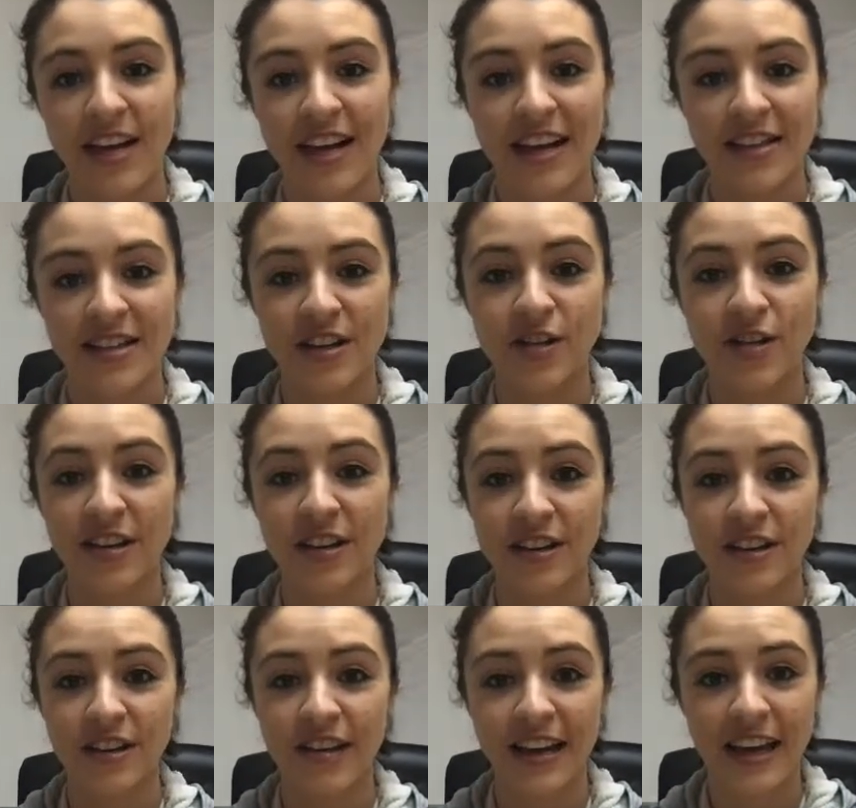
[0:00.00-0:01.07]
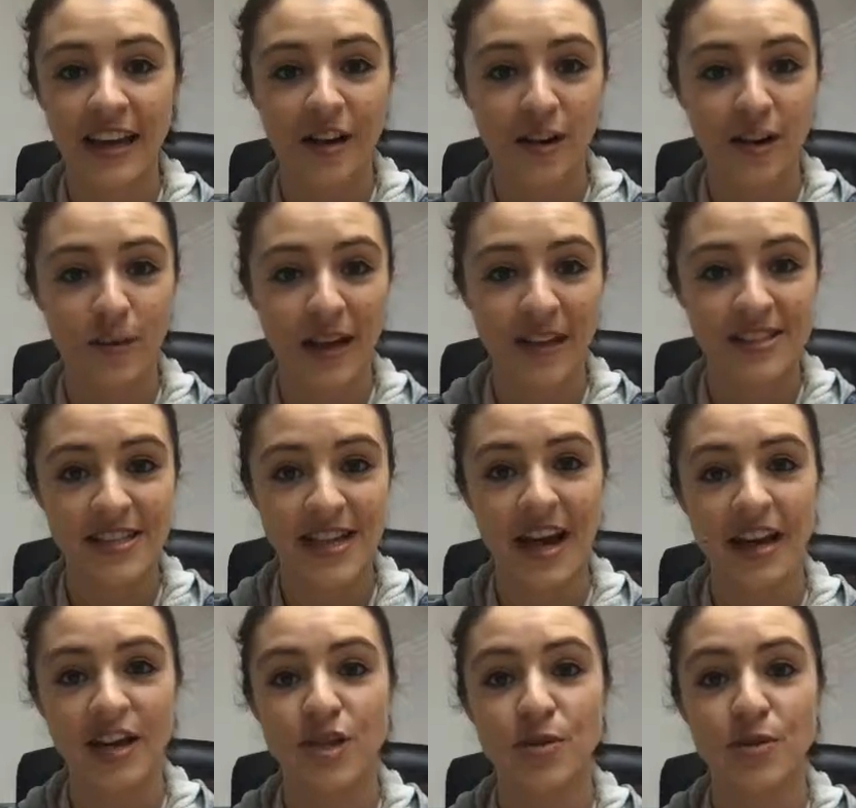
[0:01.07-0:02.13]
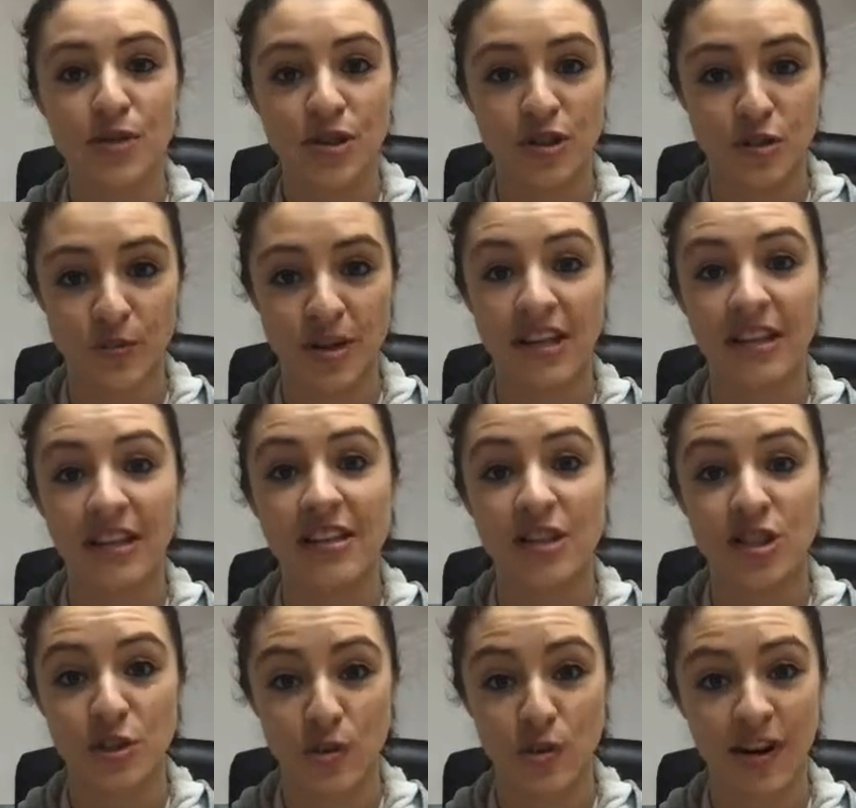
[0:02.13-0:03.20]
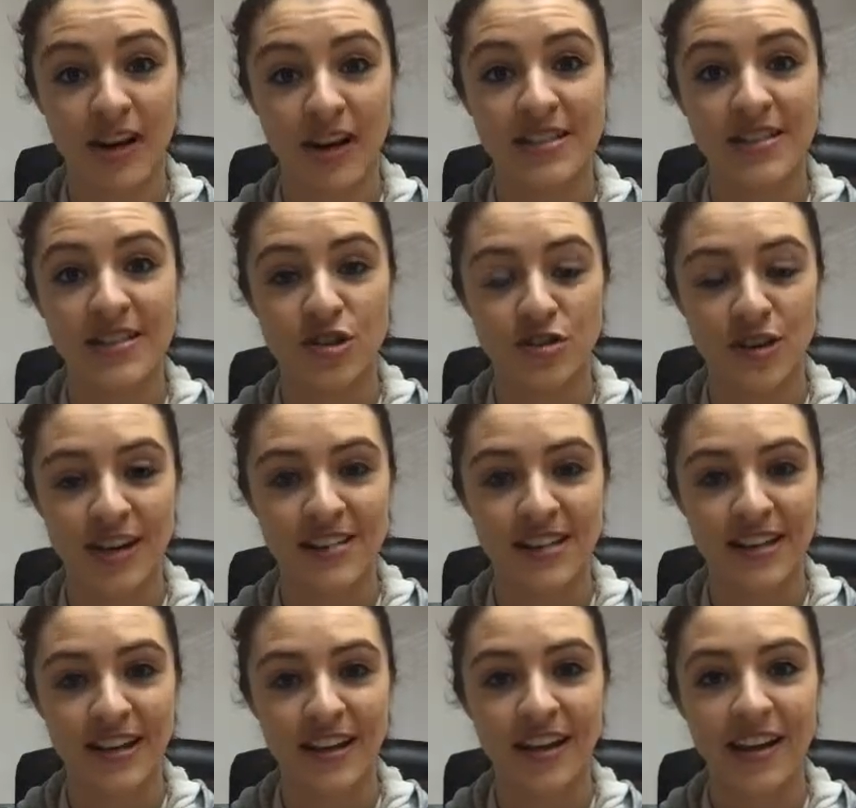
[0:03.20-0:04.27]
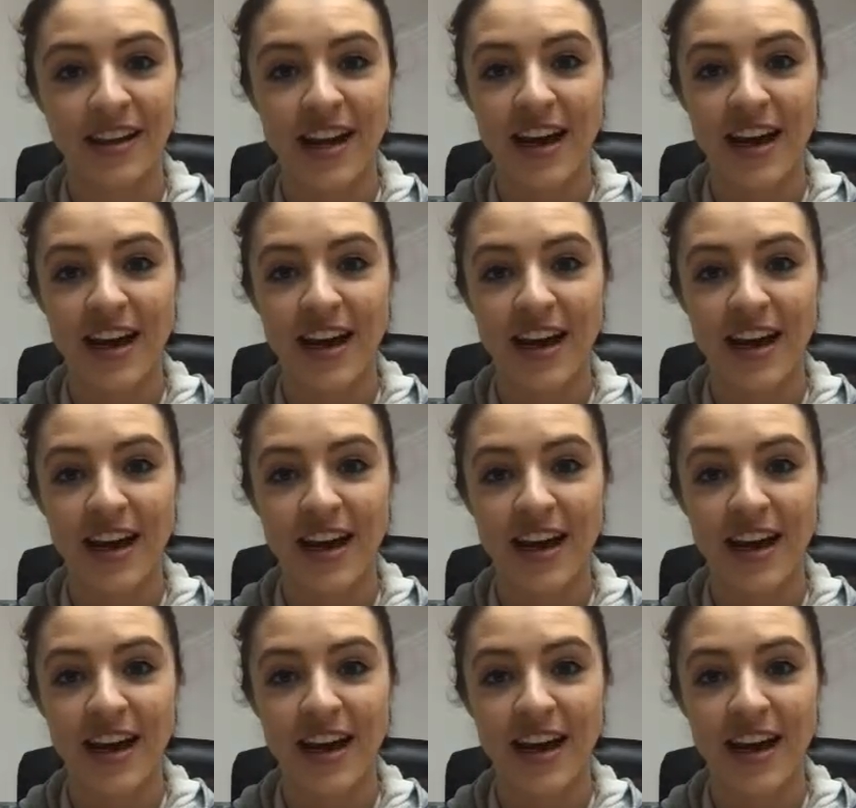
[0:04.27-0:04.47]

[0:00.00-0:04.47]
And so literally at her bedside, she was just reading these stories to Tracy.